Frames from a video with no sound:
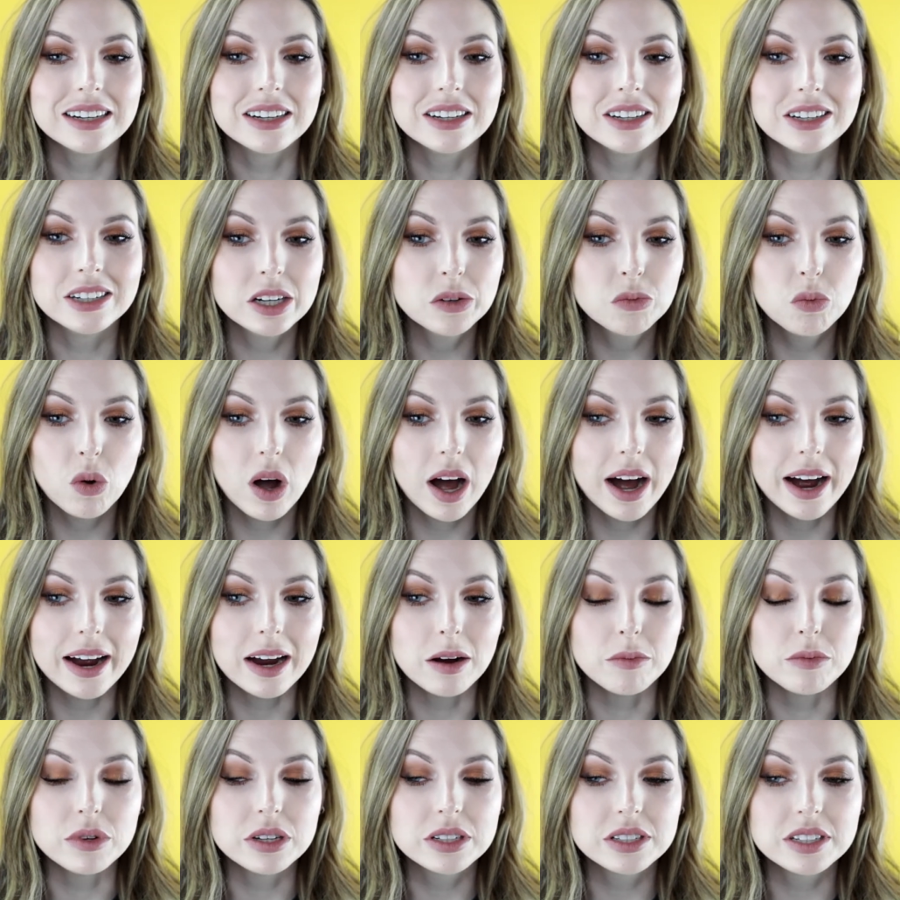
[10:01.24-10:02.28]
You know why
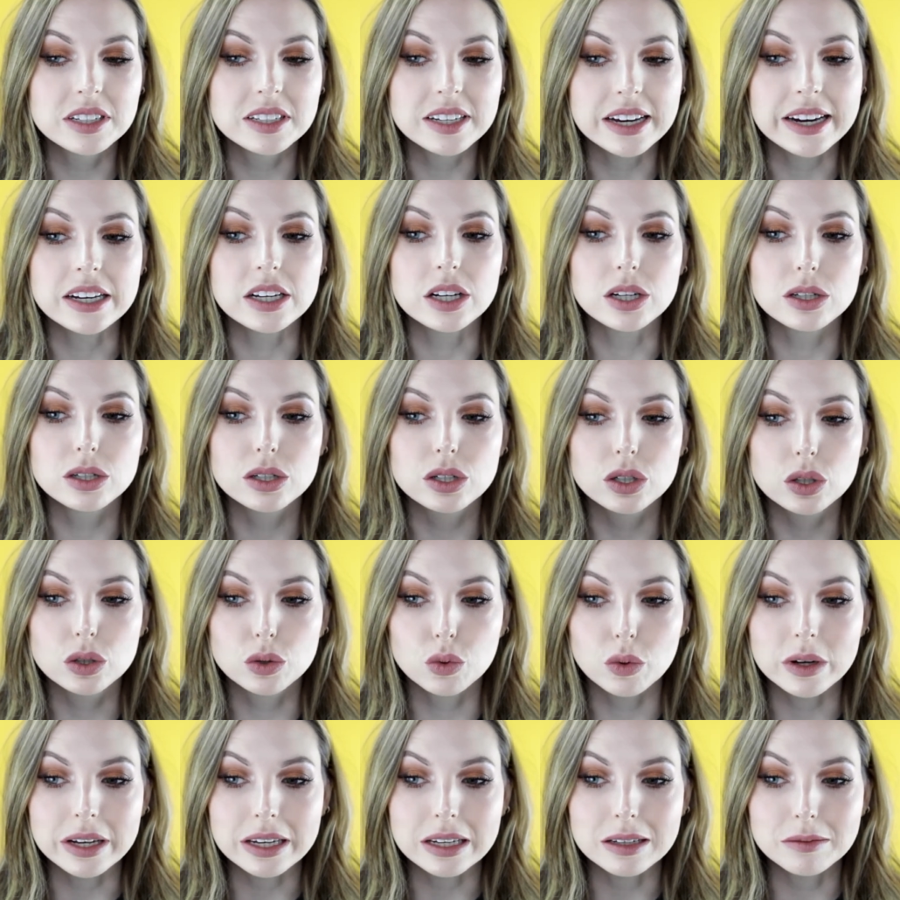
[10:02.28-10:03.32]
I'm used to saying
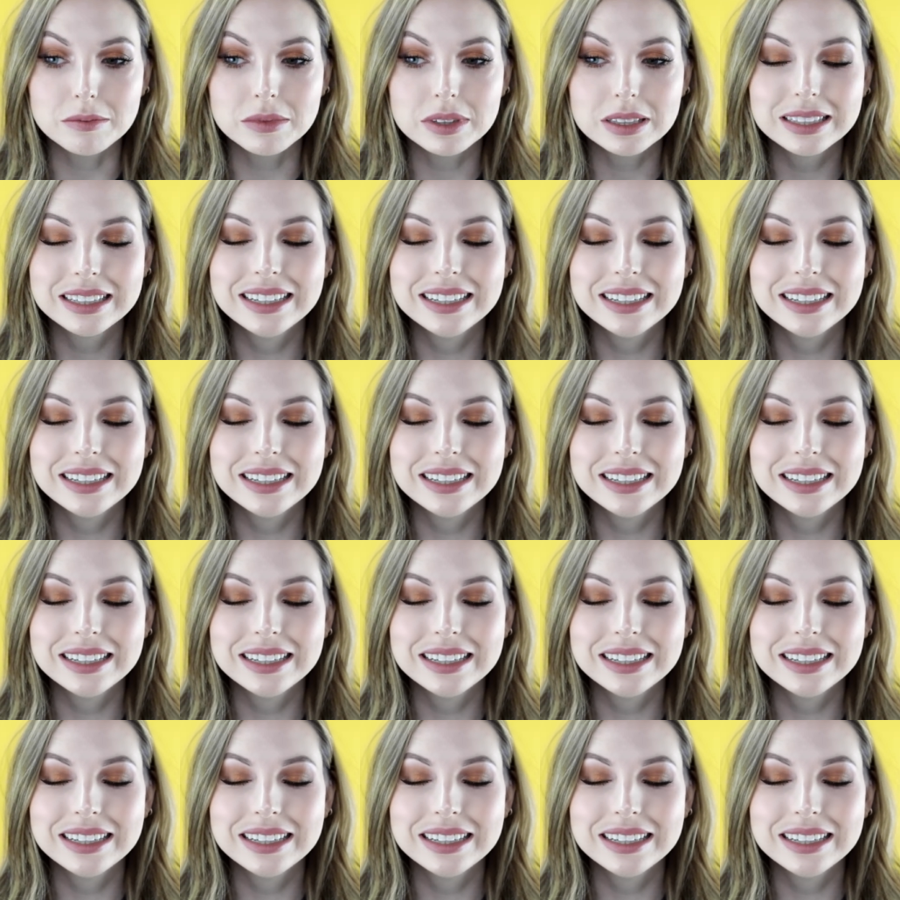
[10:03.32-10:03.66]
squeam?